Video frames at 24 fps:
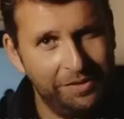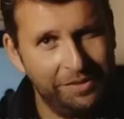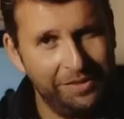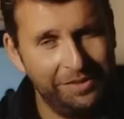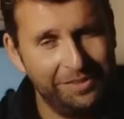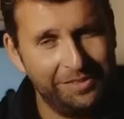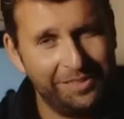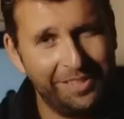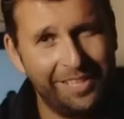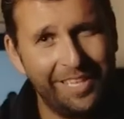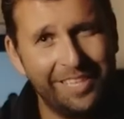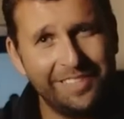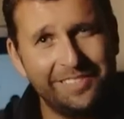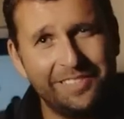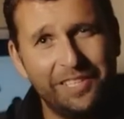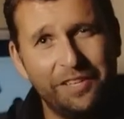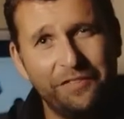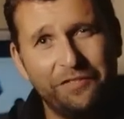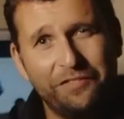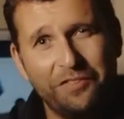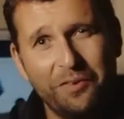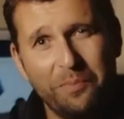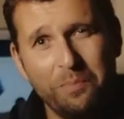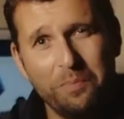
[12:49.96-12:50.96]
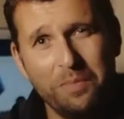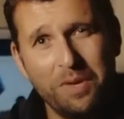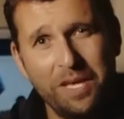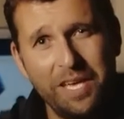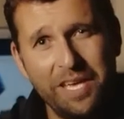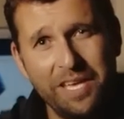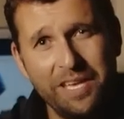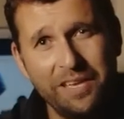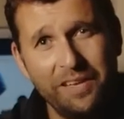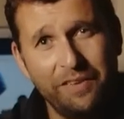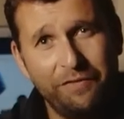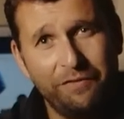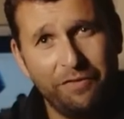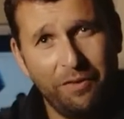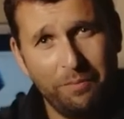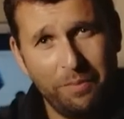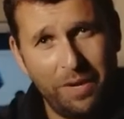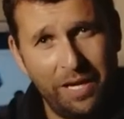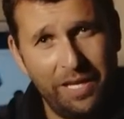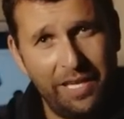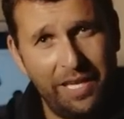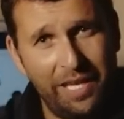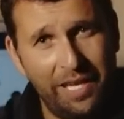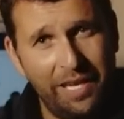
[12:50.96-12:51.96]
So that's it from me, from
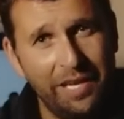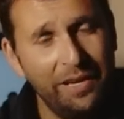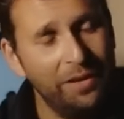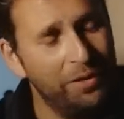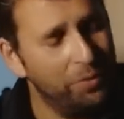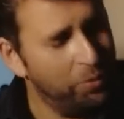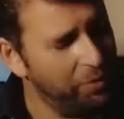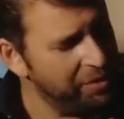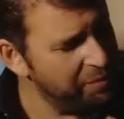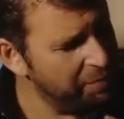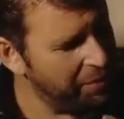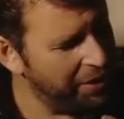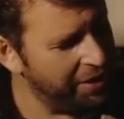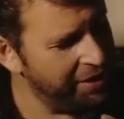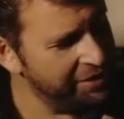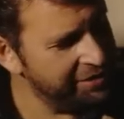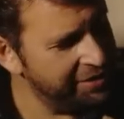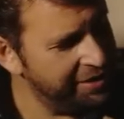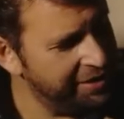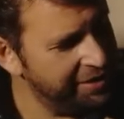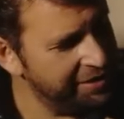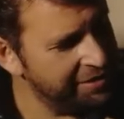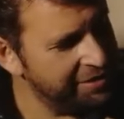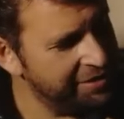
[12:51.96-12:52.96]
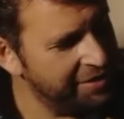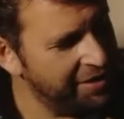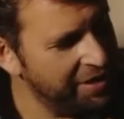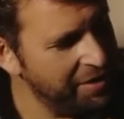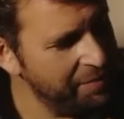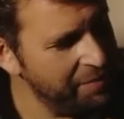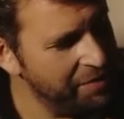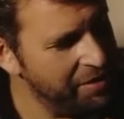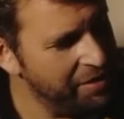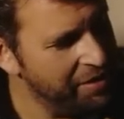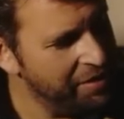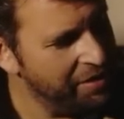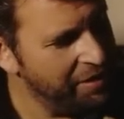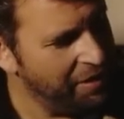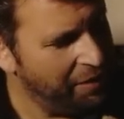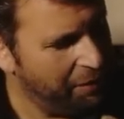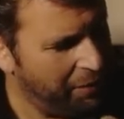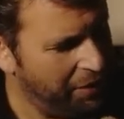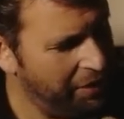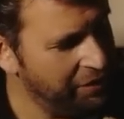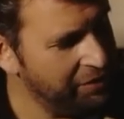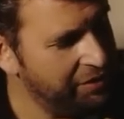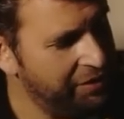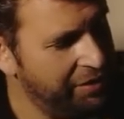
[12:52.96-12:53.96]
my lair, with Percy this time.
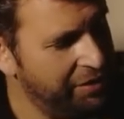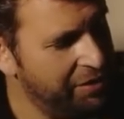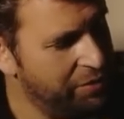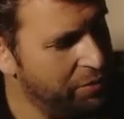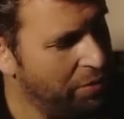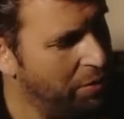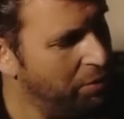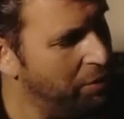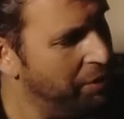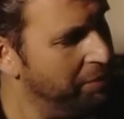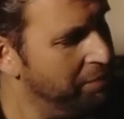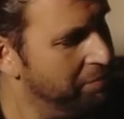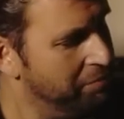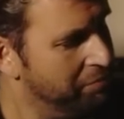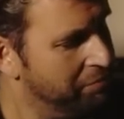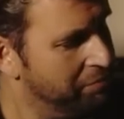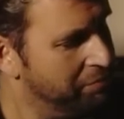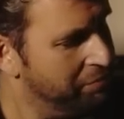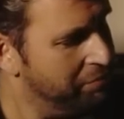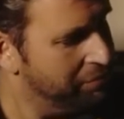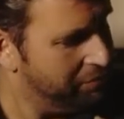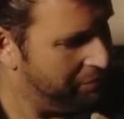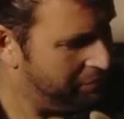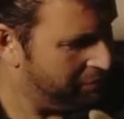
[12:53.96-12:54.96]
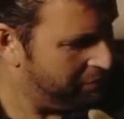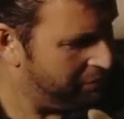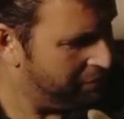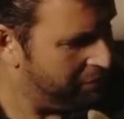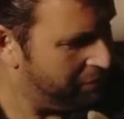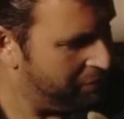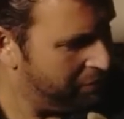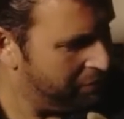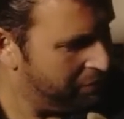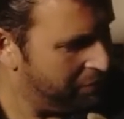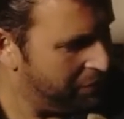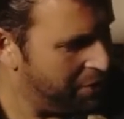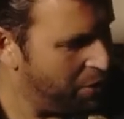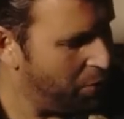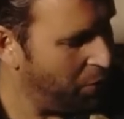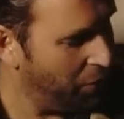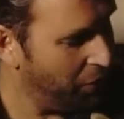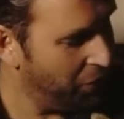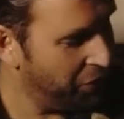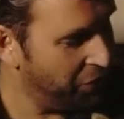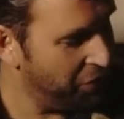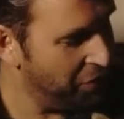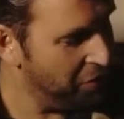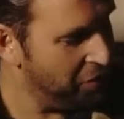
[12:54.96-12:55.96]
Percy, do you want one? You
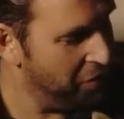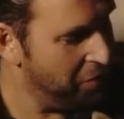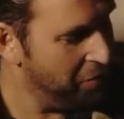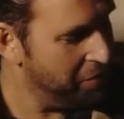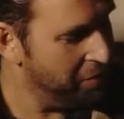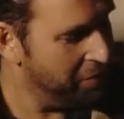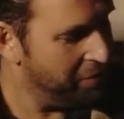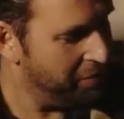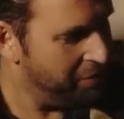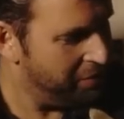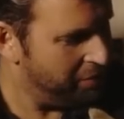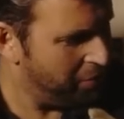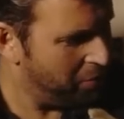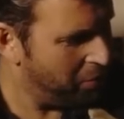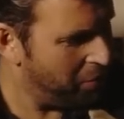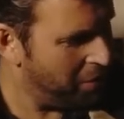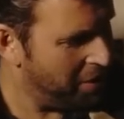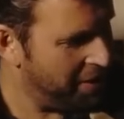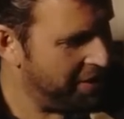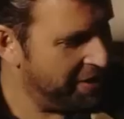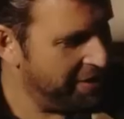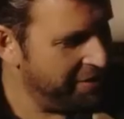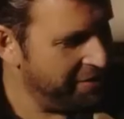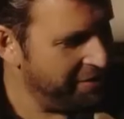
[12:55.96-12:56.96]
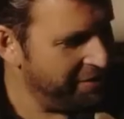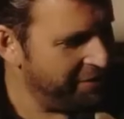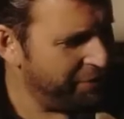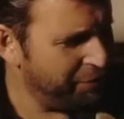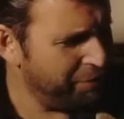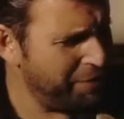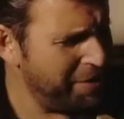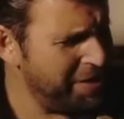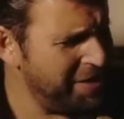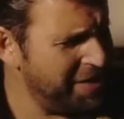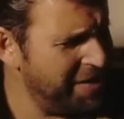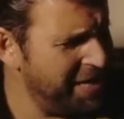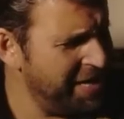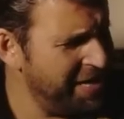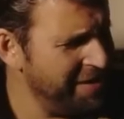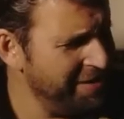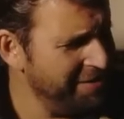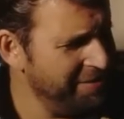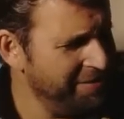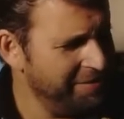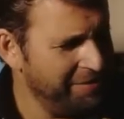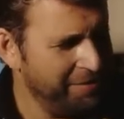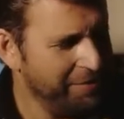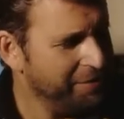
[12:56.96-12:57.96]
want 2? Why? 3D?
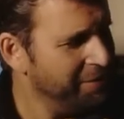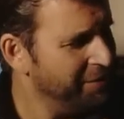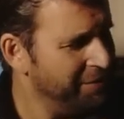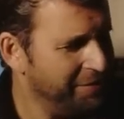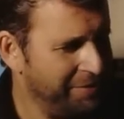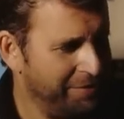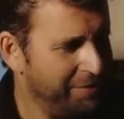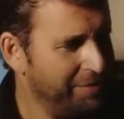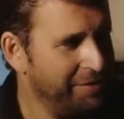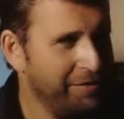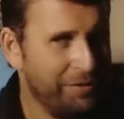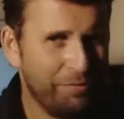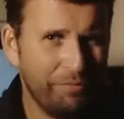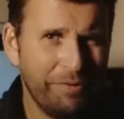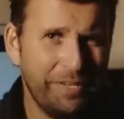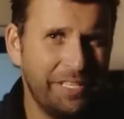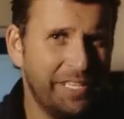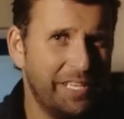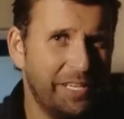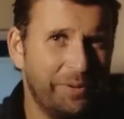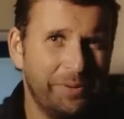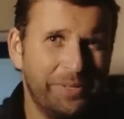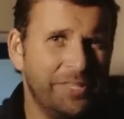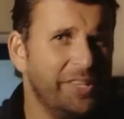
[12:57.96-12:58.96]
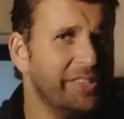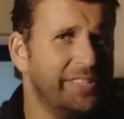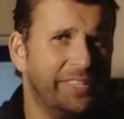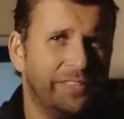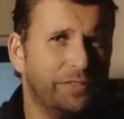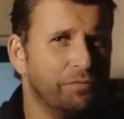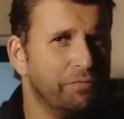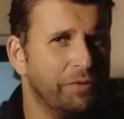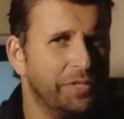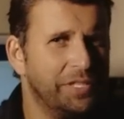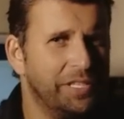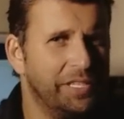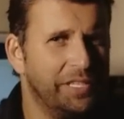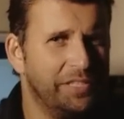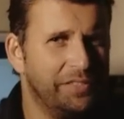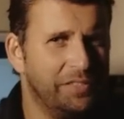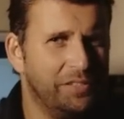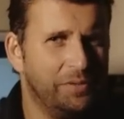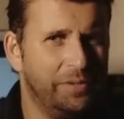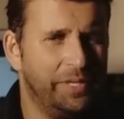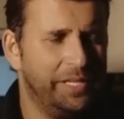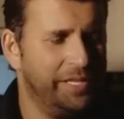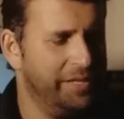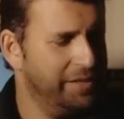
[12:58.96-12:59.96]
3D? We don't need 3D,
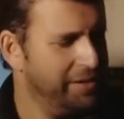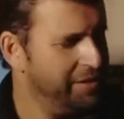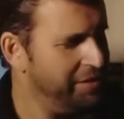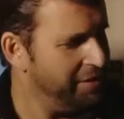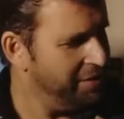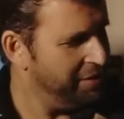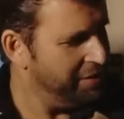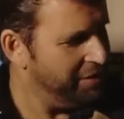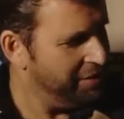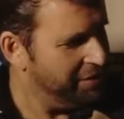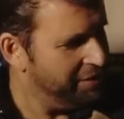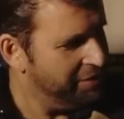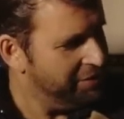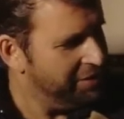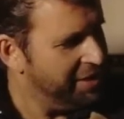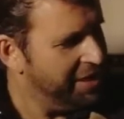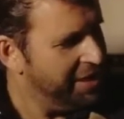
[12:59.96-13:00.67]
do we? See